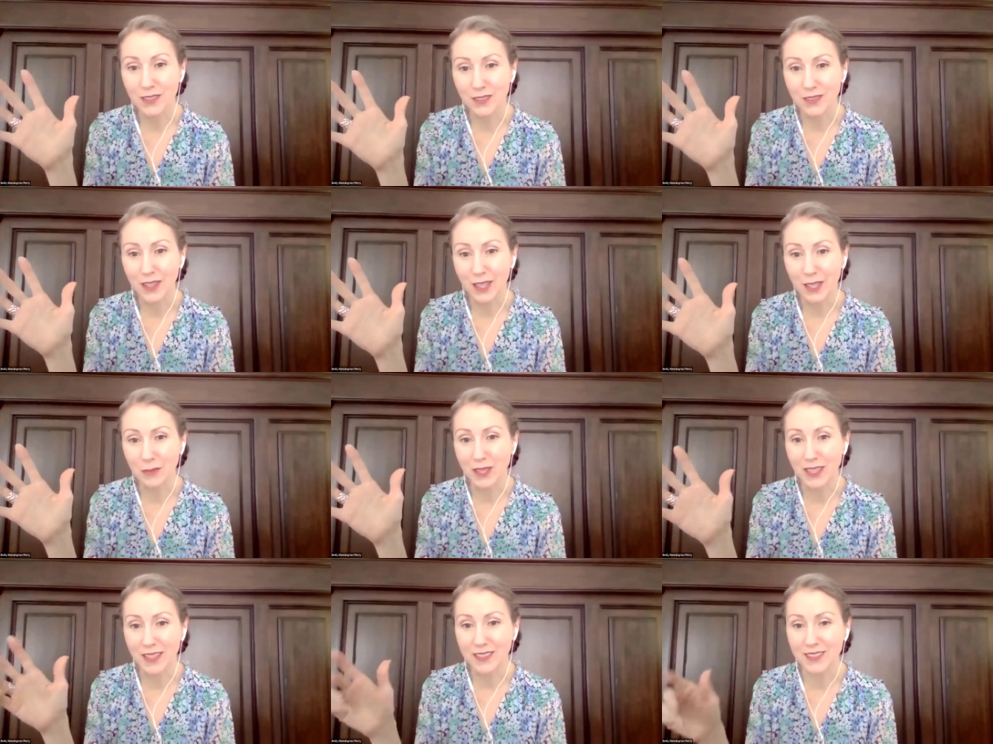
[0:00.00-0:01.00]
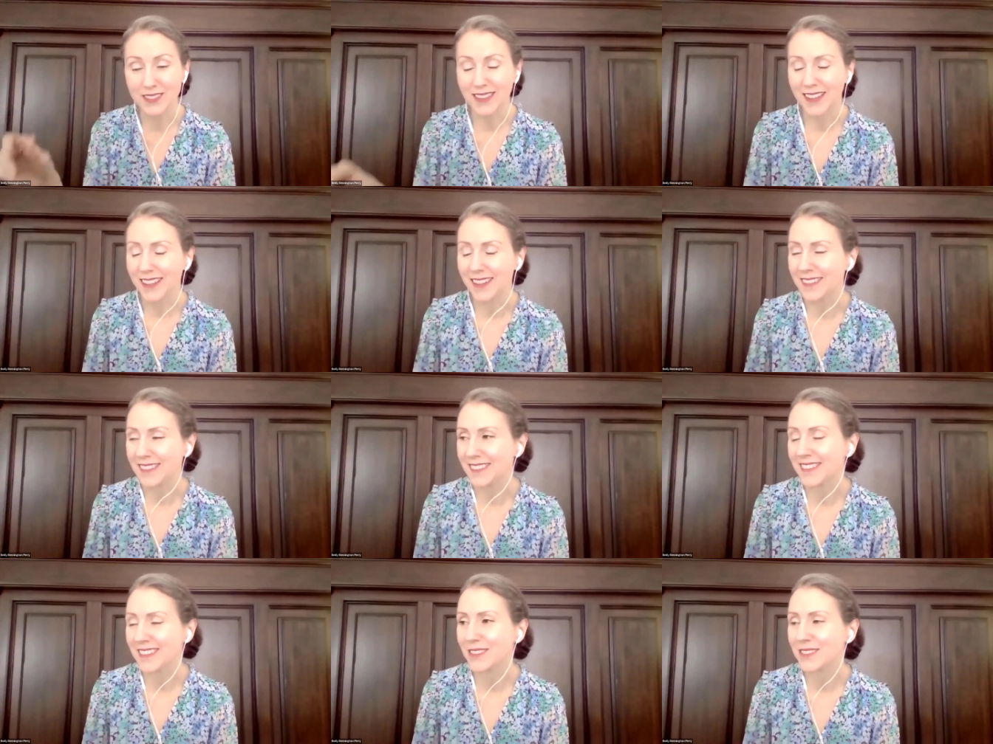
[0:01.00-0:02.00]
to help heal.
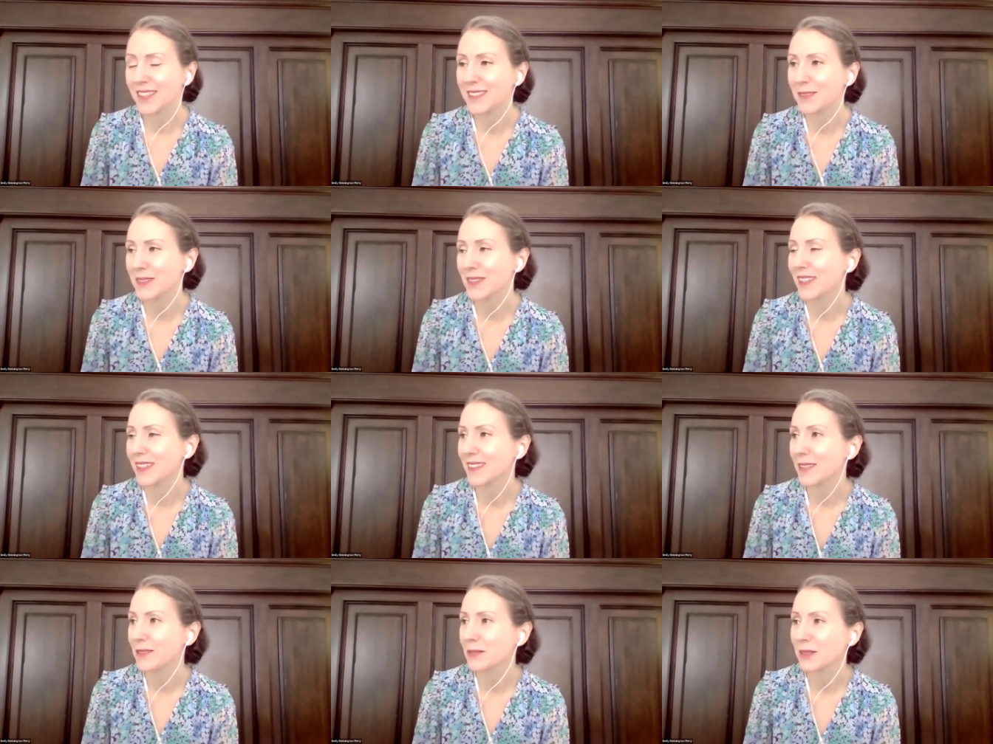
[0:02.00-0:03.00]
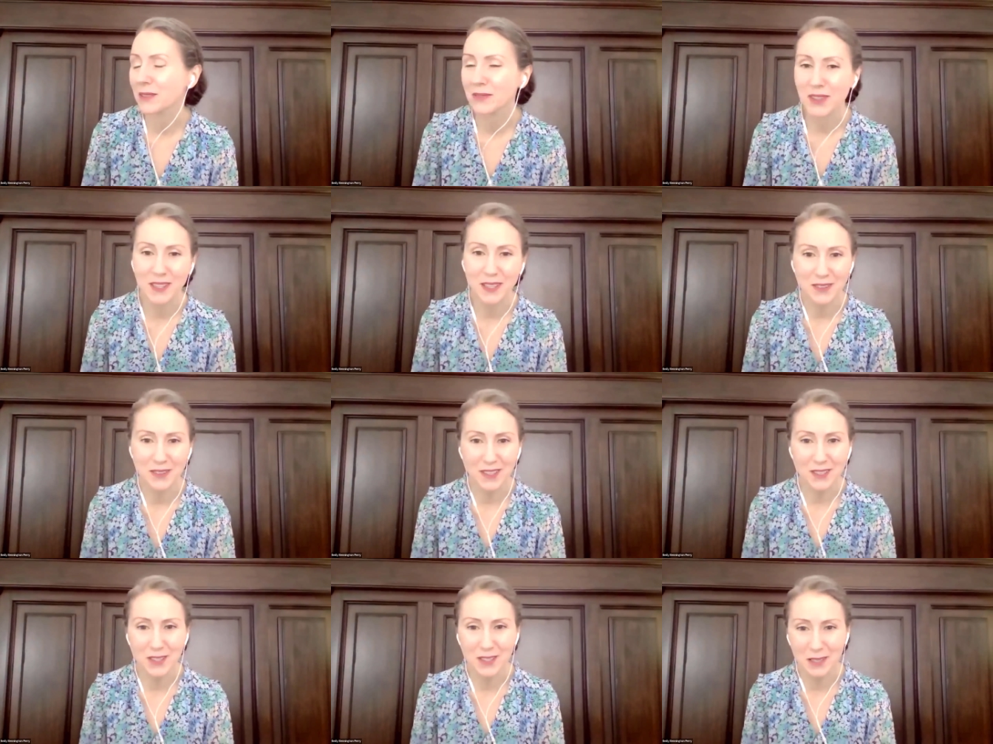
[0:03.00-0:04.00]
And you said something that I thought was really funny. You
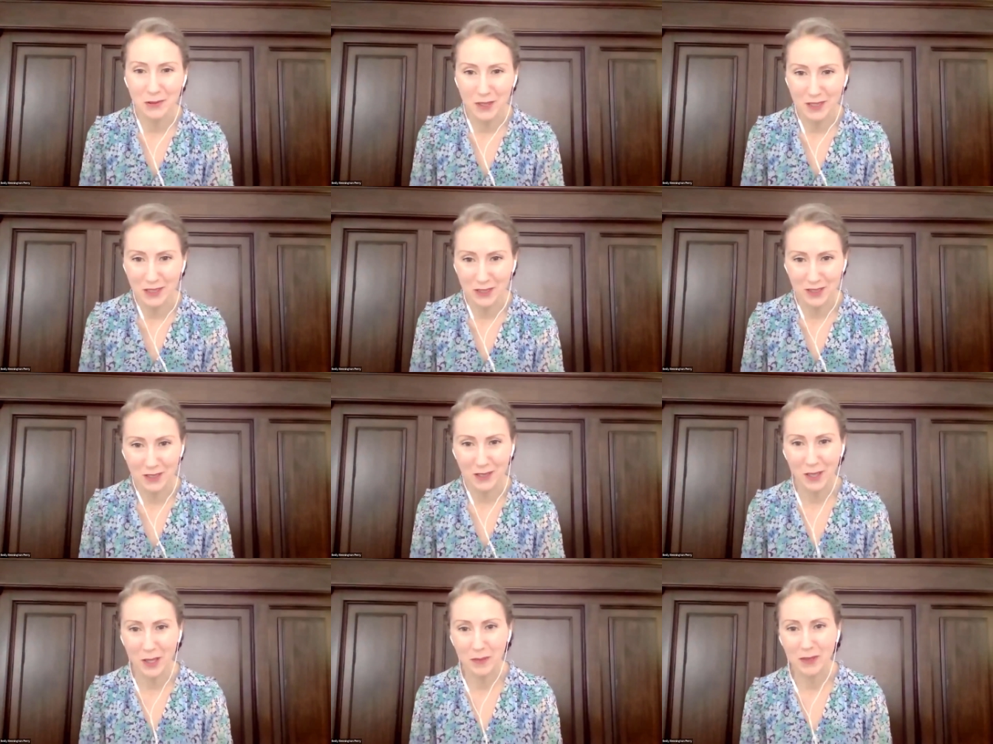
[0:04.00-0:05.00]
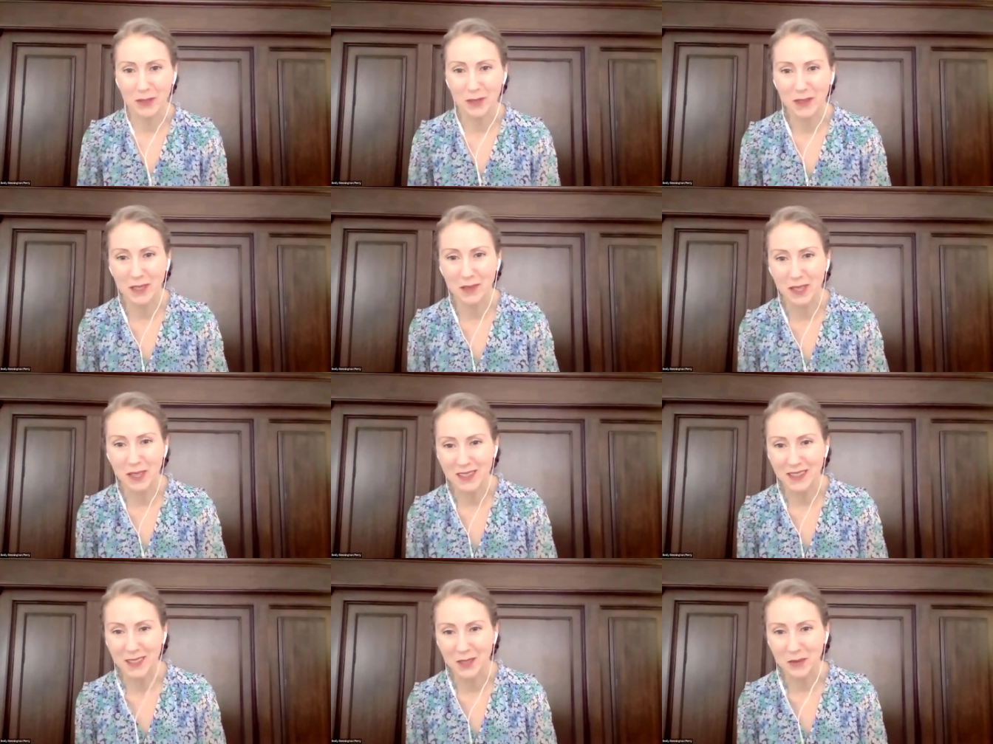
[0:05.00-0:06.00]
said Jesus wasn't just a carpenter with
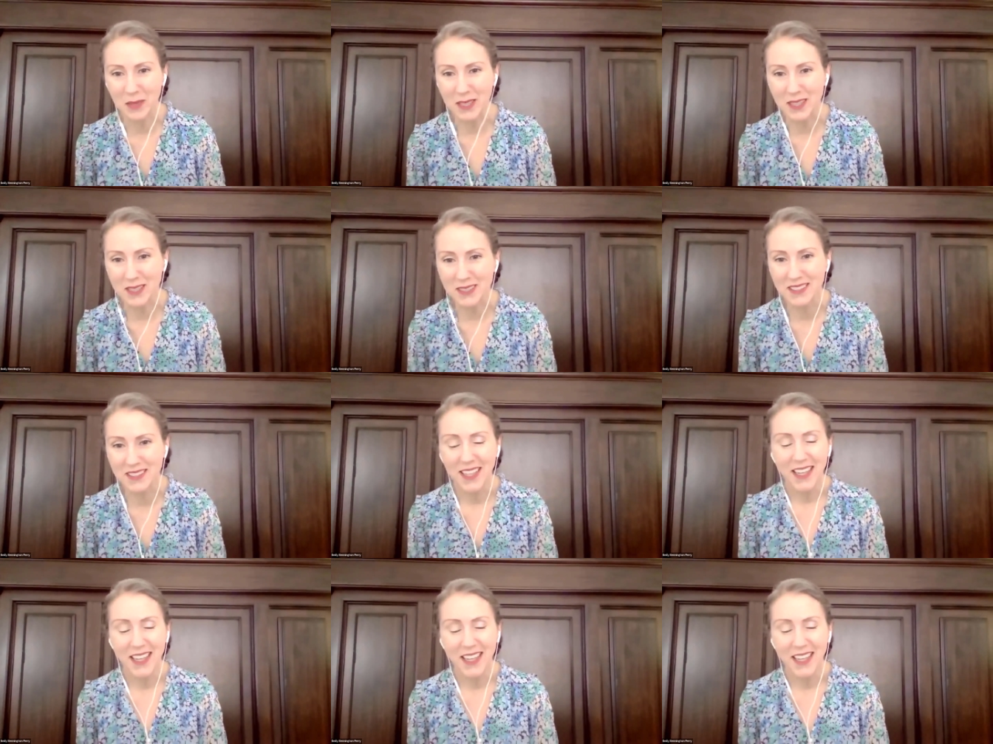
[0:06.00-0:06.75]
amazing inner peace.